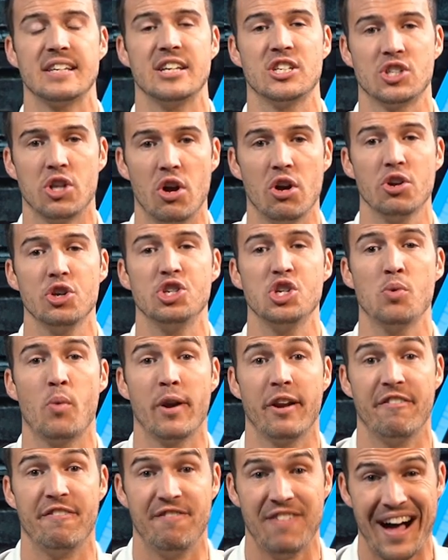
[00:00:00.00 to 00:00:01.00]
As long as you
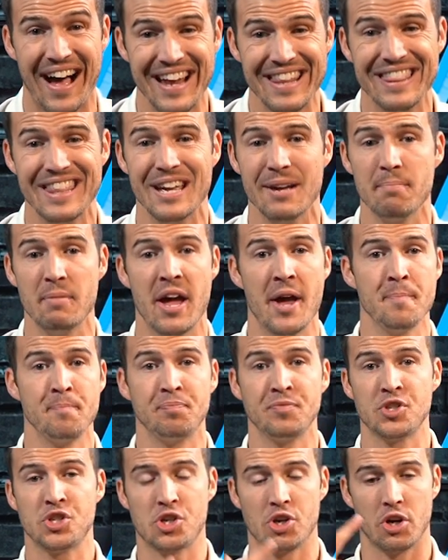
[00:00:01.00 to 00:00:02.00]
want to find them,
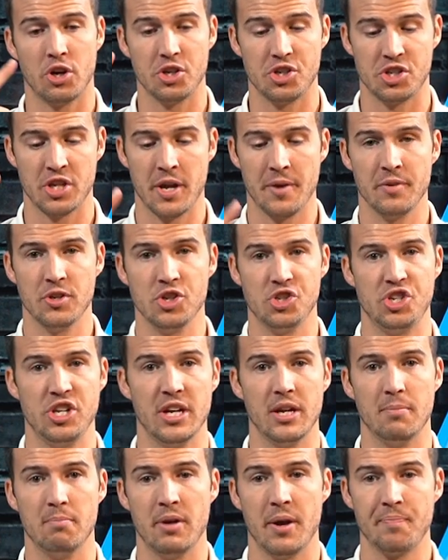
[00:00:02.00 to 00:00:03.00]
church,
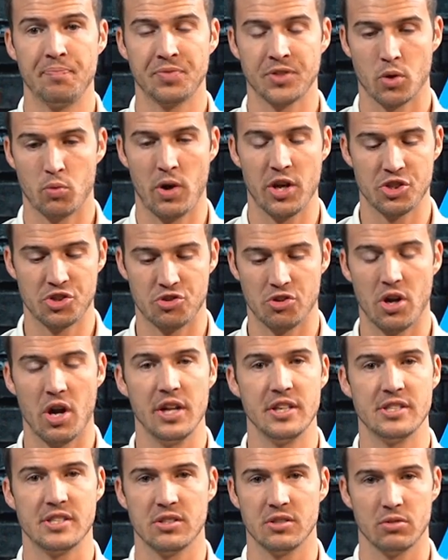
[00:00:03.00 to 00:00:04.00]
gym,
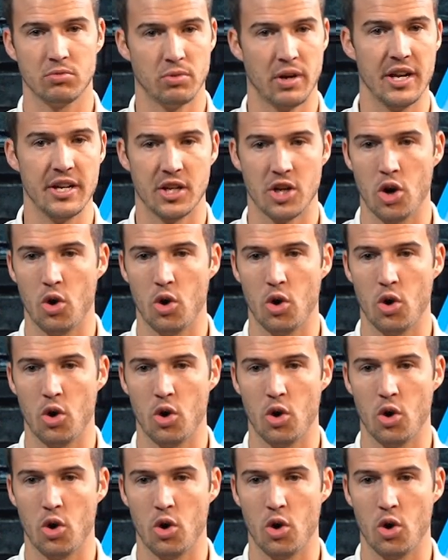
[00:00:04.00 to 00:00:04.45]
restaurants, right?